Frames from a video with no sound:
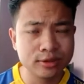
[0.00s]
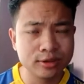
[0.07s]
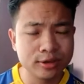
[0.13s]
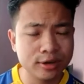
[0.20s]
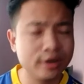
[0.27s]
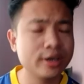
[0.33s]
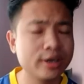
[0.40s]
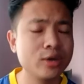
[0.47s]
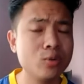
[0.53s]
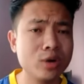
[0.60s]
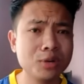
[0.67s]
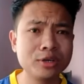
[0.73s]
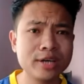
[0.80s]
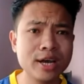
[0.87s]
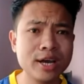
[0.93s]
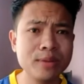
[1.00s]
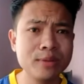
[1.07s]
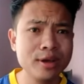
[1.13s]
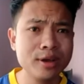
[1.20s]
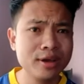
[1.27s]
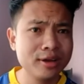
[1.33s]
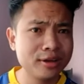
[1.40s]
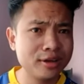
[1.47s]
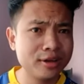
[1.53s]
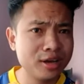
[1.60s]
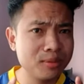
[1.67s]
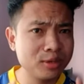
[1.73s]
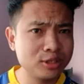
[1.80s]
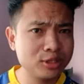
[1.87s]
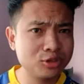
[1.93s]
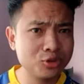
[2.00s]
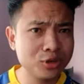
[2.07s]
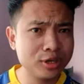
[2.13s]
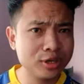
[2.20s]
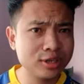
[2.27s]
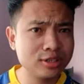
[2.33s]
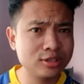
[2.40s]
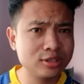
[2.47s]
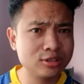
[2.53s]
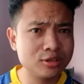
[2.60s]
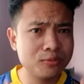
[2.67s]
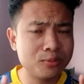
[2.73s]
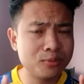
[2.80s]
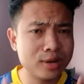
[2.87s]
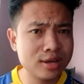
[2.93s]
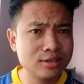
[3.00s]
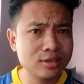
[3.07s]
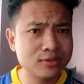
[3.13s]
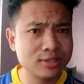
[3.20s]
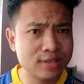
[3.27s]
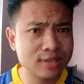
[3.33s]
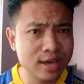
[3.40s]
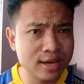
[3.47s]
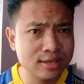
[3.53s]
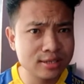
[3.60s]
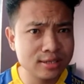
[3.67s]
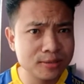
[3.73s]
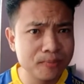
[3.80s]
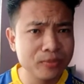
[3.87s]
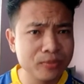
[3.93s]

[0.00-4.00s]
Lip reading: Okay, one more time. Chemistry is the branch of science